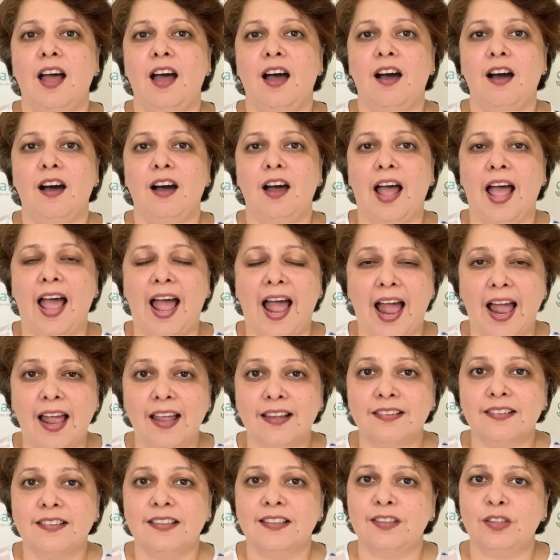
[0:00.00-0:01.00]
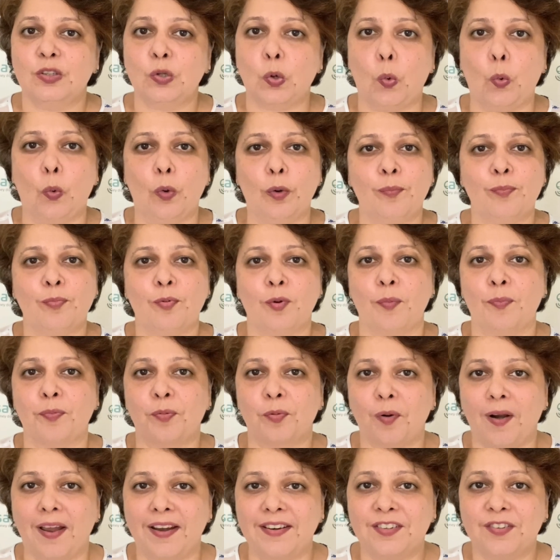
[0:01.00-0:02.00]
has its own
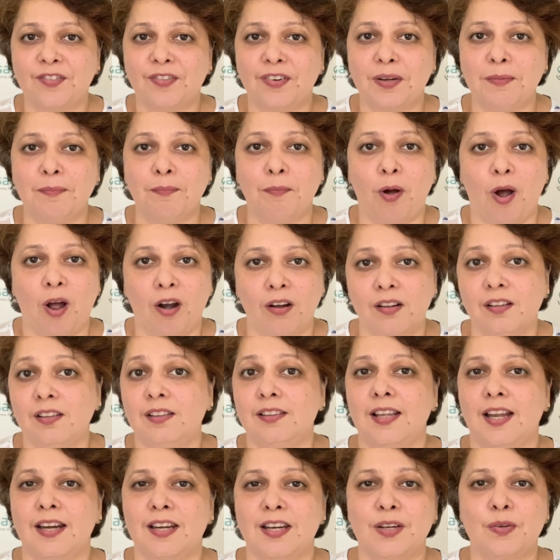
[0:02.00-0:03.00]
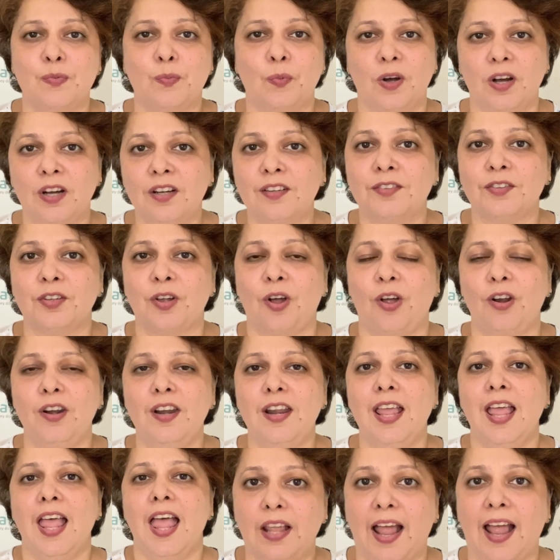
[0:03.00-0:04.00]
proprietary model that it works on,
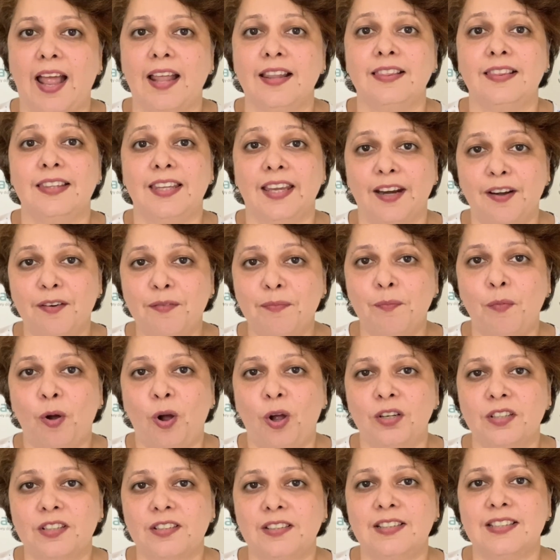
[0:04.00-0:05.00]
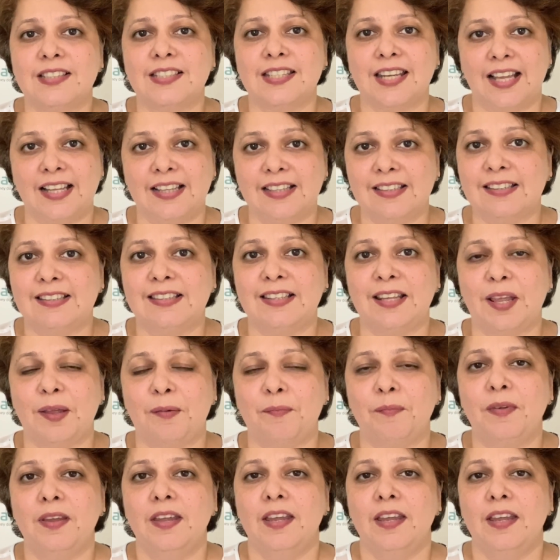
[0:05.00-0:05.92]
and their model tells them